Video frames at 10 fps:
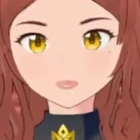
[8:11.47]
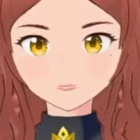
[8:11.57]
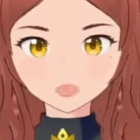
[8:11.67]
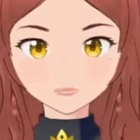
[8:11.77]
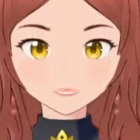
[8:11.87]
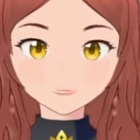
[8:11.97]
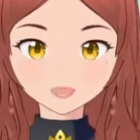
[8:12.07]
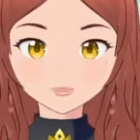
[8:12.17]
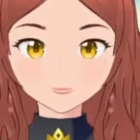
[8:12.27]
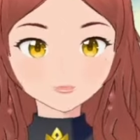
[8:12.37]
that was more
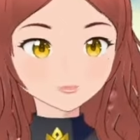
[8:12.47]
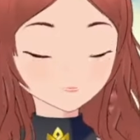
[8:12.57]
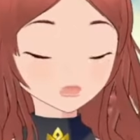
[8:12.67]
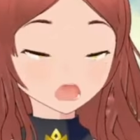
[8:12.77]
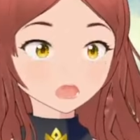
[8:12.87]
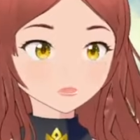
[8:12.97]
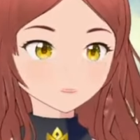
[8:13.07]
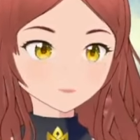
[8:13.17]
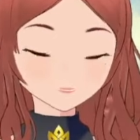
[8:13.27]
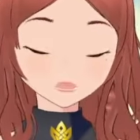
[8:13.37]
attack and
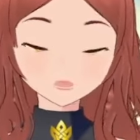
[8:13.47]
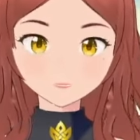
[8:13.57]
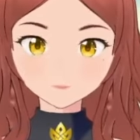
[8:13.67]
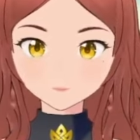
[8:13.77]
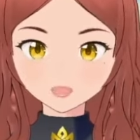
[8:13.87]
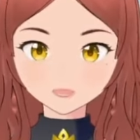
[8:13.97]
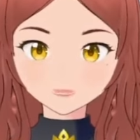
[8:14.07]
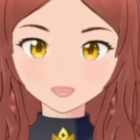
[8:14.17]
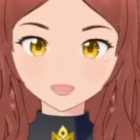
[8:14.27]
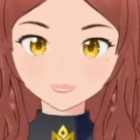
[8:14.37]
defense but
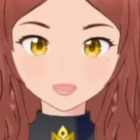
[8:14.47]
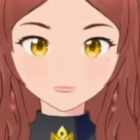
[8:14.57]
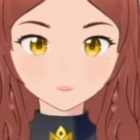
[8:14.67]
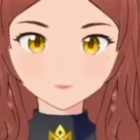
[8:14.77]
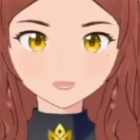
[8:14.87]
I don't